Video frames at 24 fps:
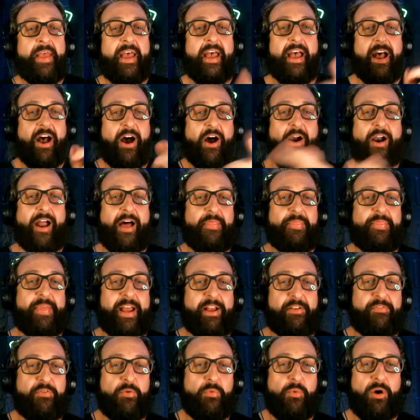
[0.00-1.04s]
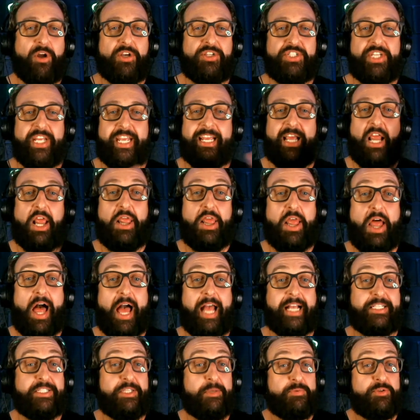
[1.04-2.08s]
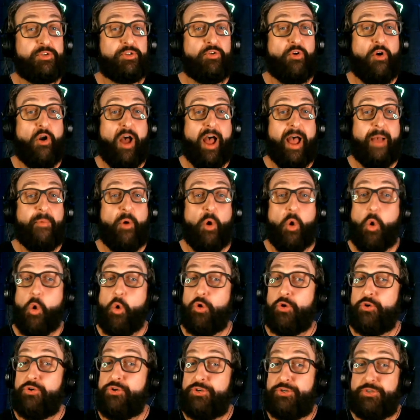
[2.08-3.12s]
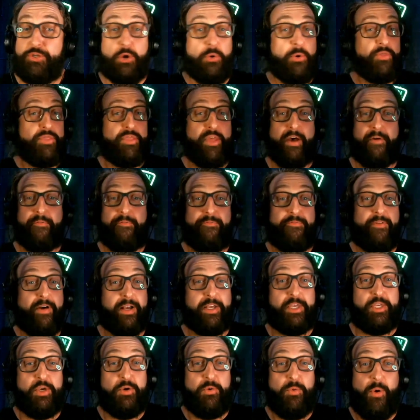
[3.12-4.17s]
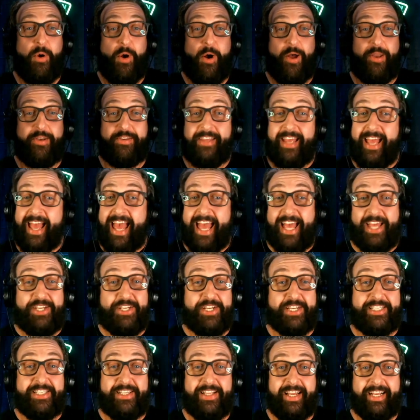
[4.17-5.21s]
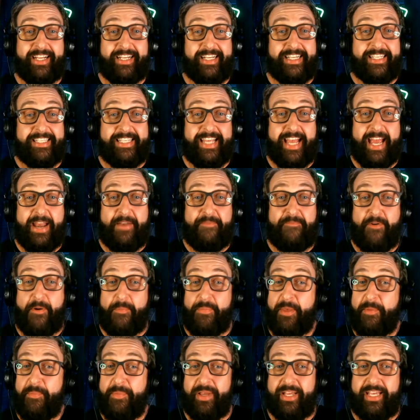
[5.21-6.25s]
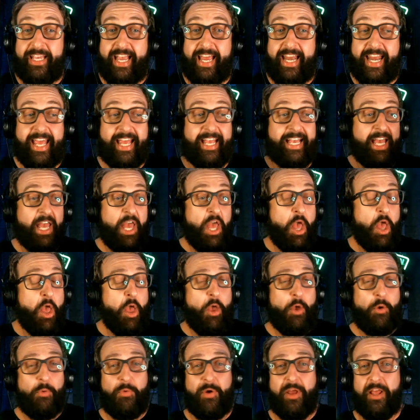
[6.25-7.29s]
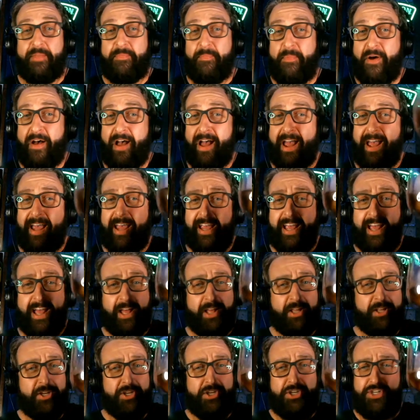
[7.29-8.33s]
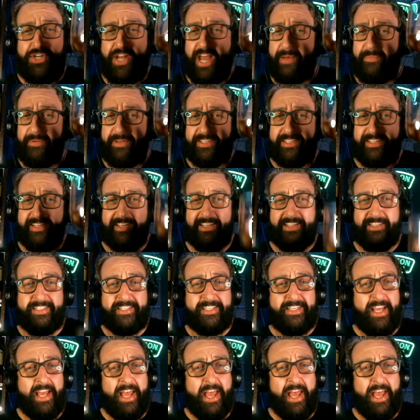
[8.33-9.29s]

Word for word: All right, thanks for watching. Like, subscribe, or do what the fuck you want. Just like I said from the beginning with my Jamesons.